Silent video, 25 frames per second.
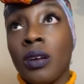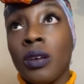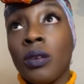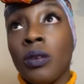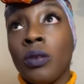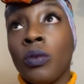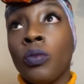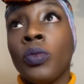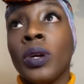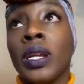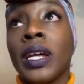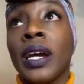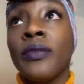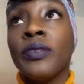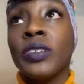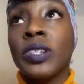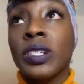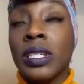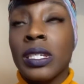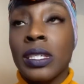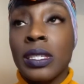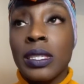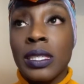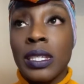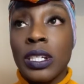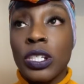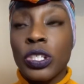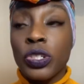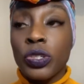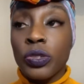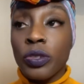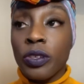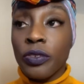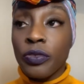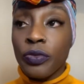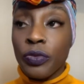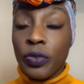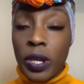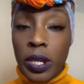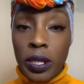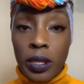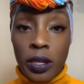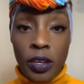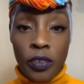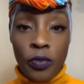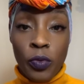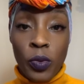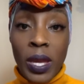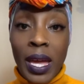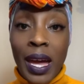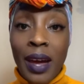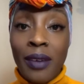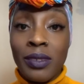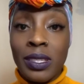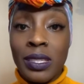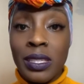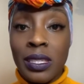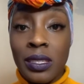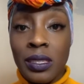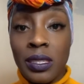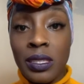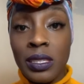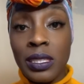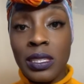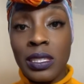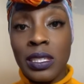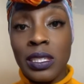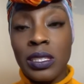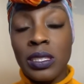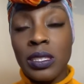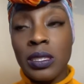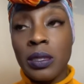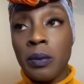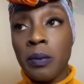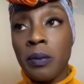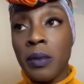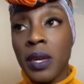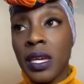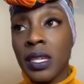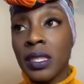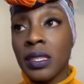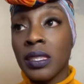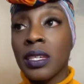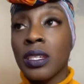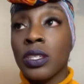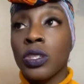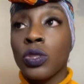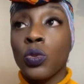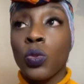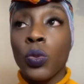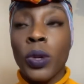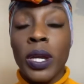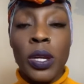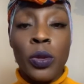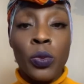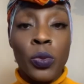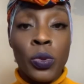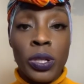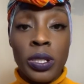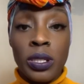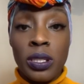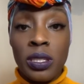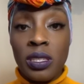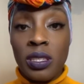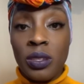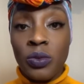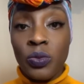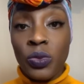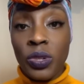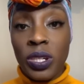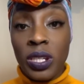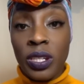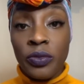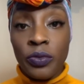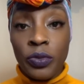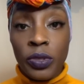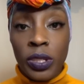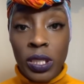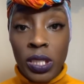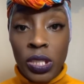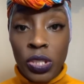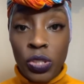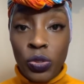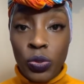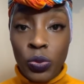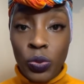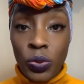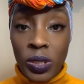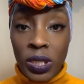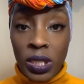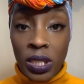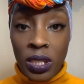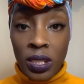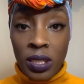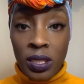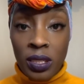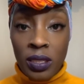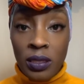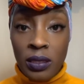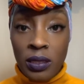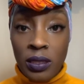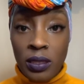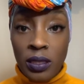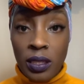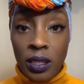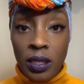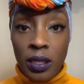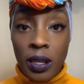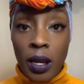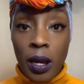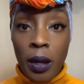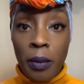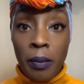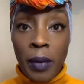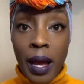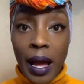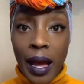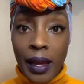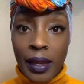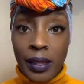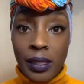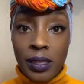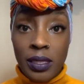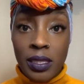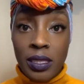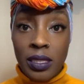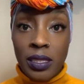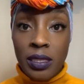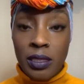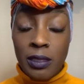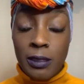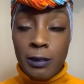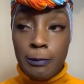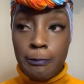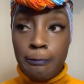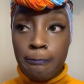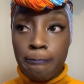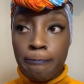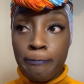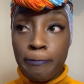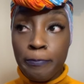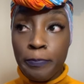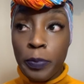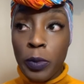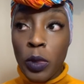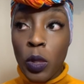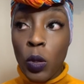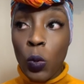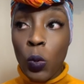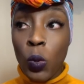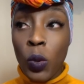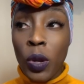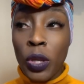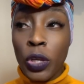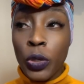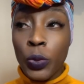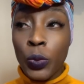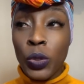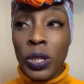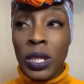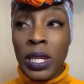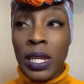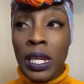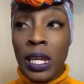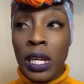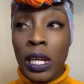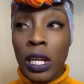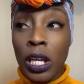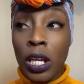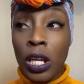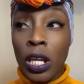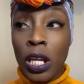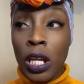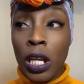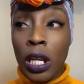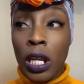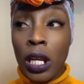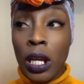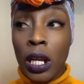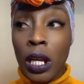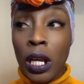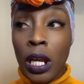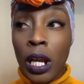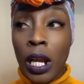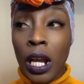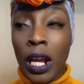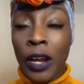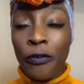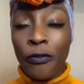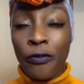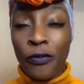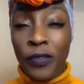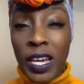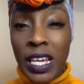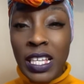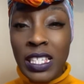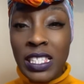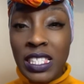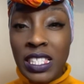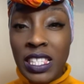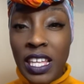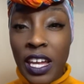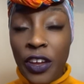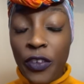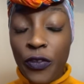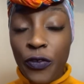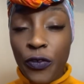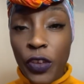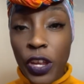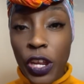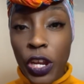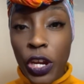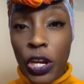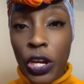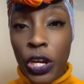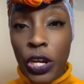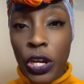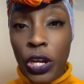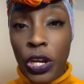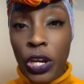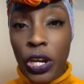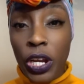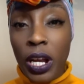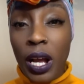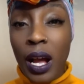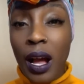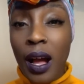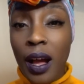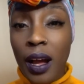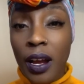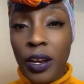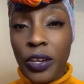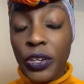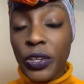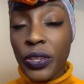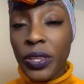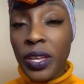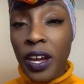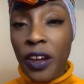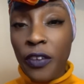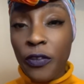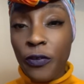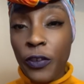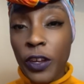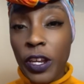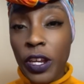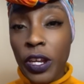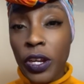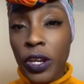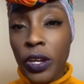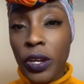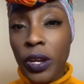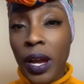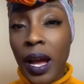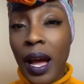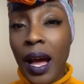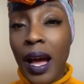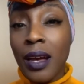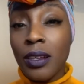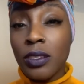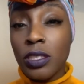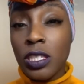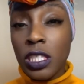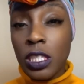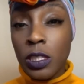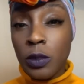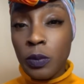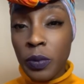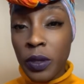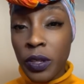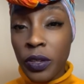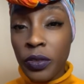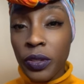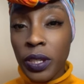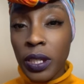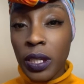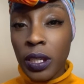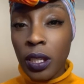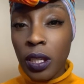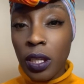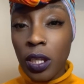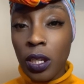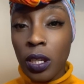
whatever it is that you're afraid of, we have a tendency to make things way worse than what it really truly is in our minds. When we face that fear, conquer that fear, our spirit